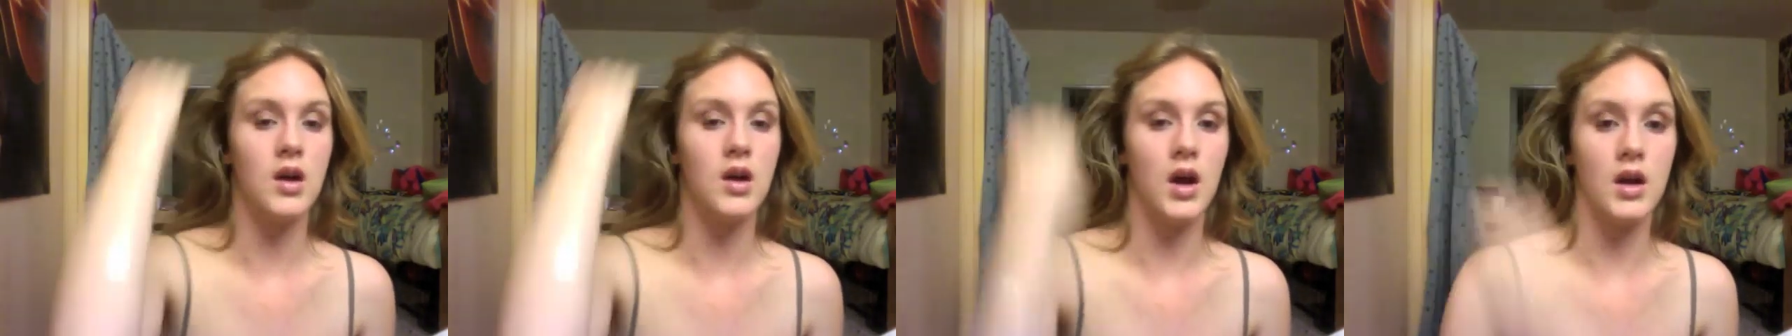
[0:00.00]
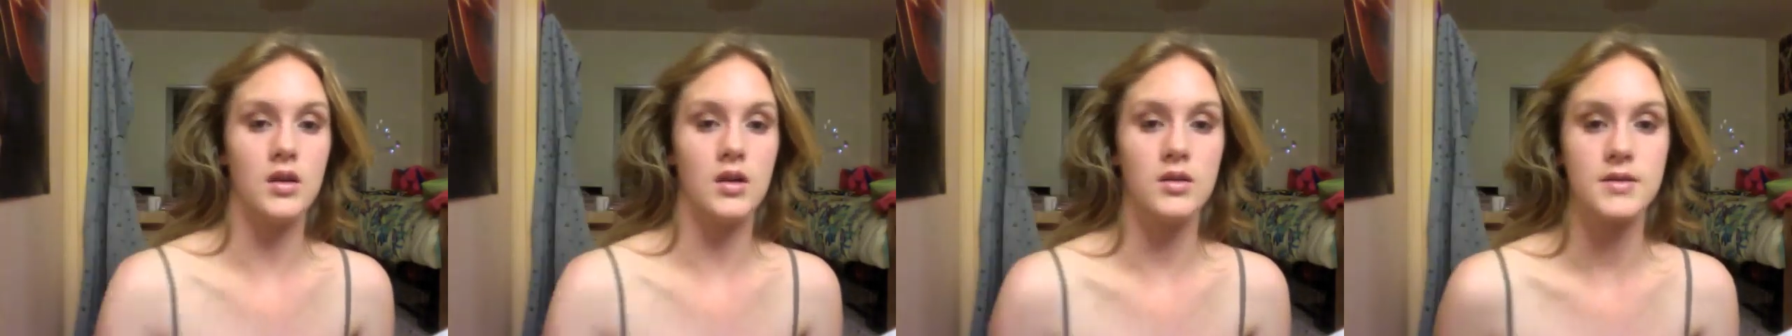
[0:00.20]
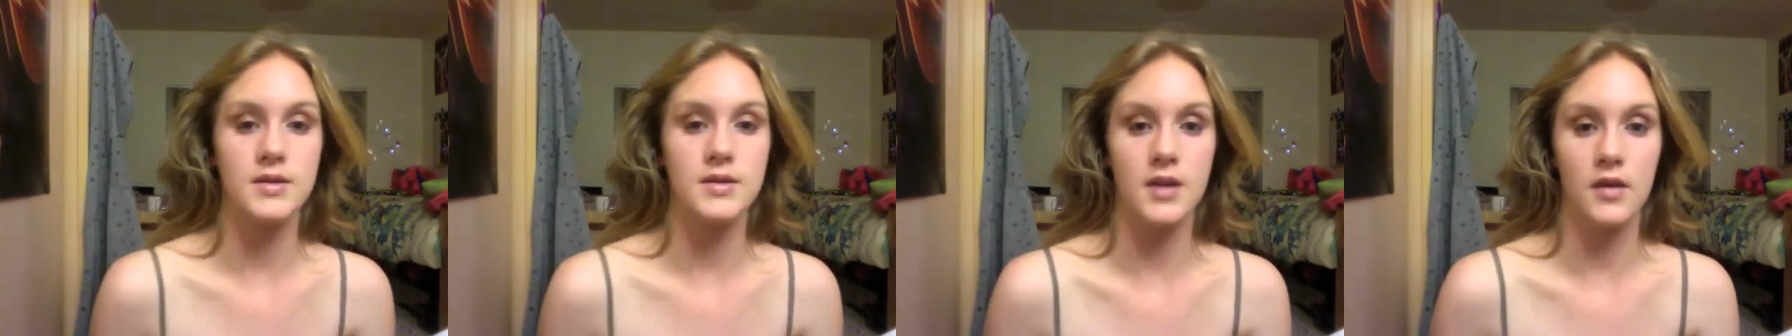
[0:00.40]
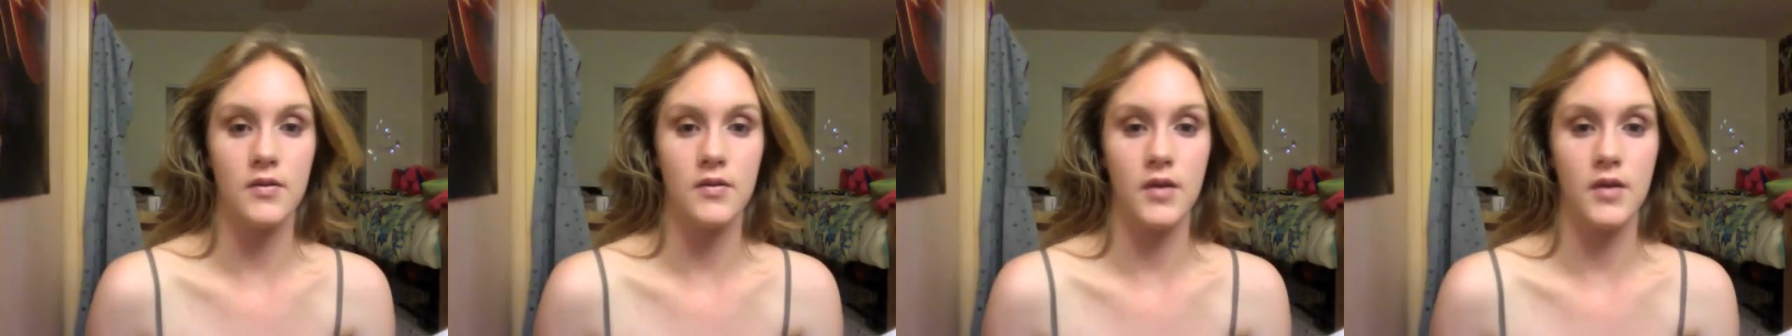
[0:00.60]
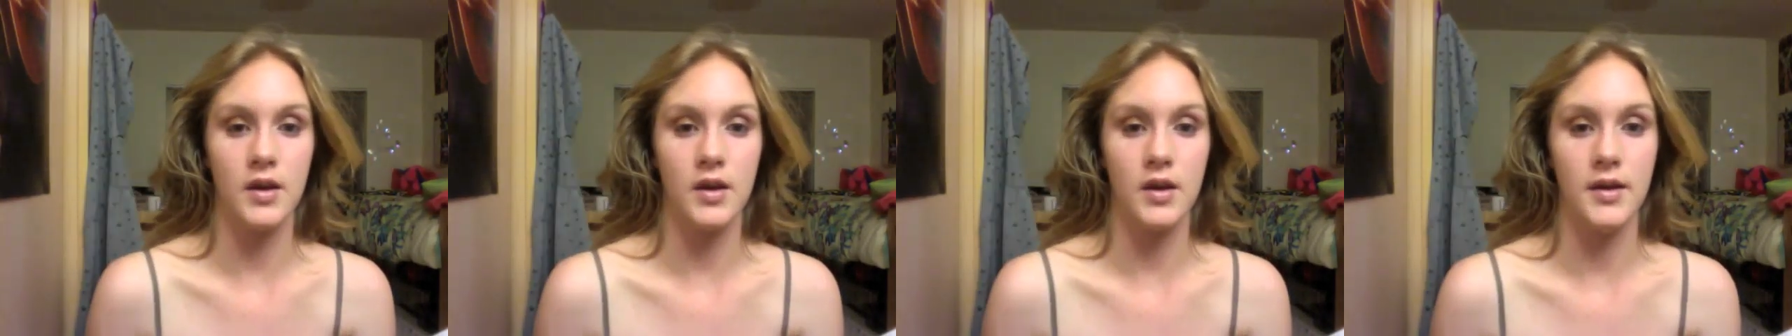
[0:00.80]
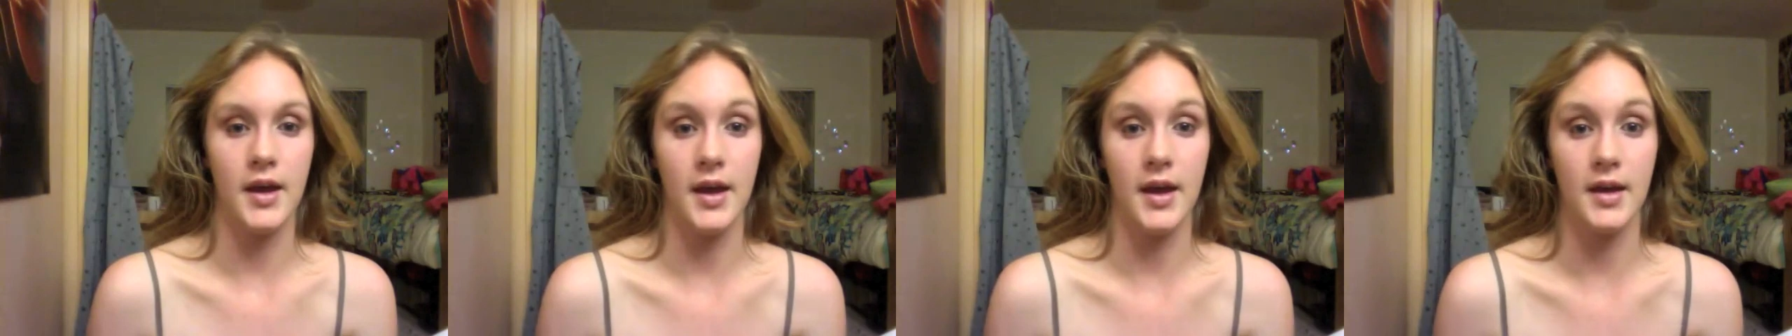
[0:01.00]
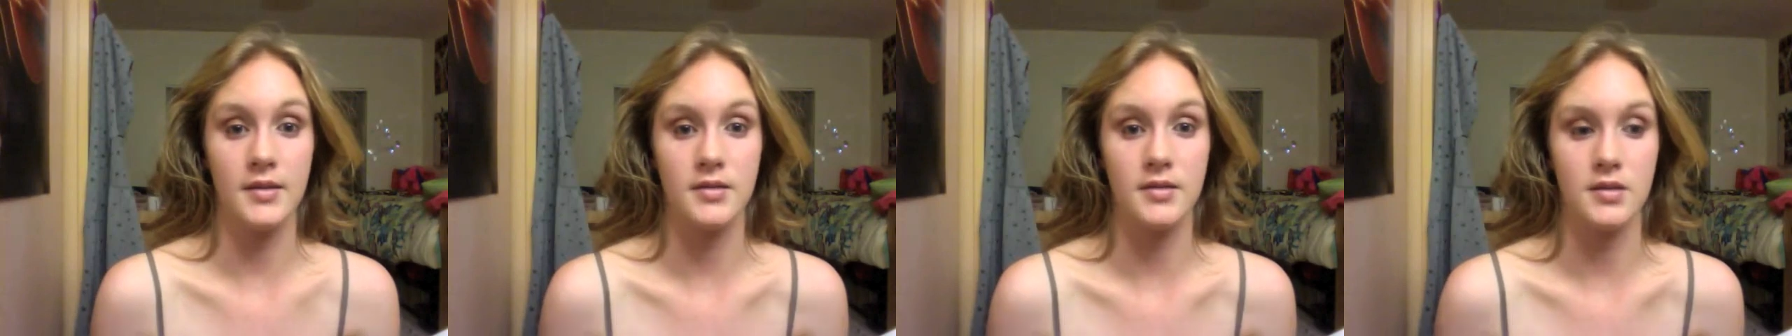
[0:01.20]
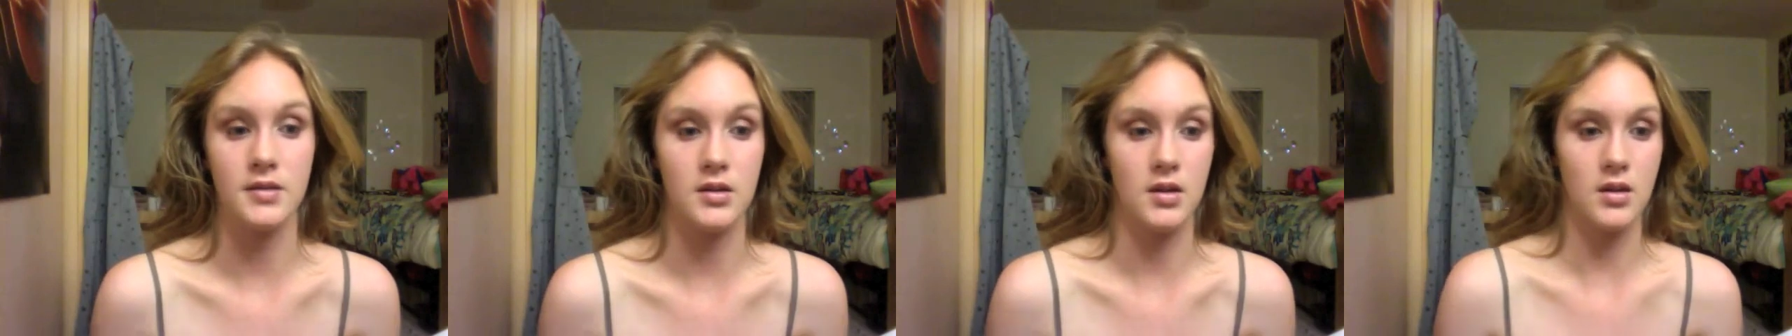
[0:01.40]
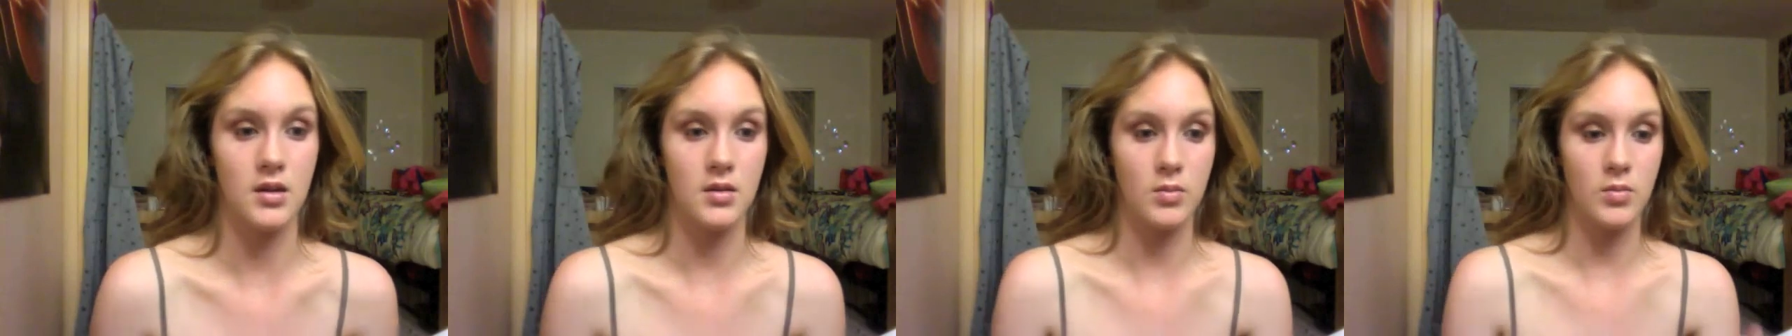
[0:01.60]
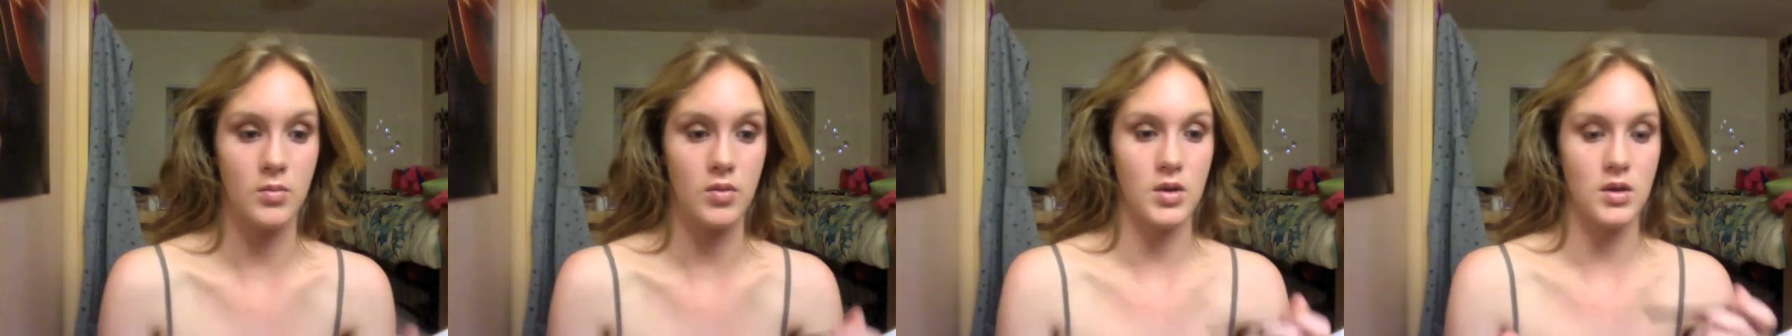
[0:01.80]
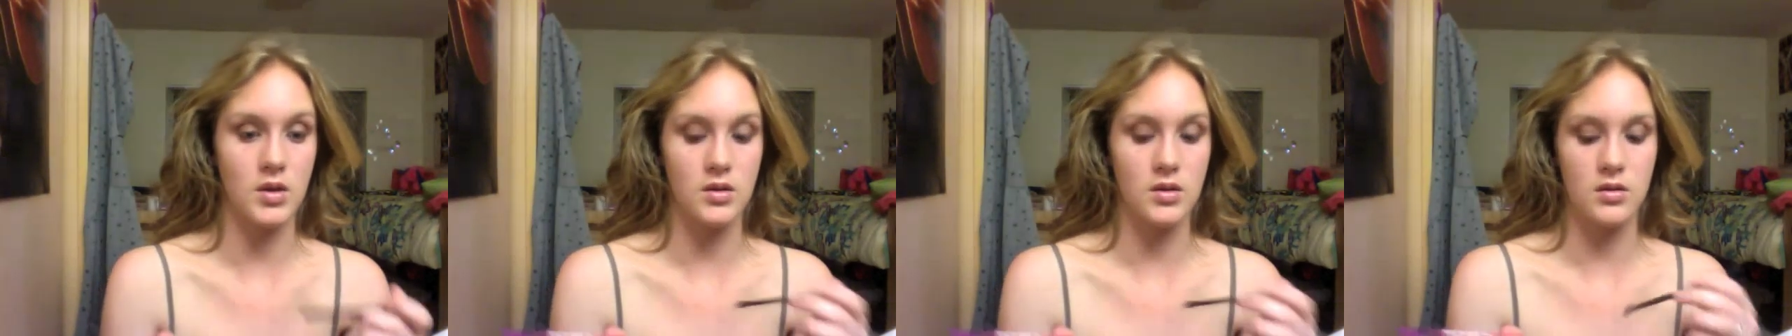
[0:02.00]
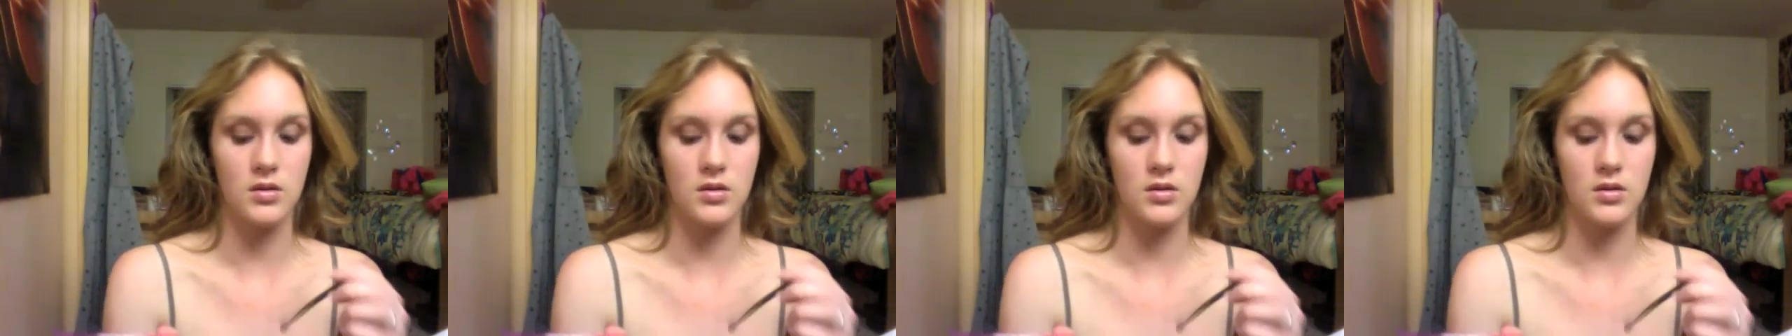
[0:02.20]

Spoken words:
I know it's not fantastic, but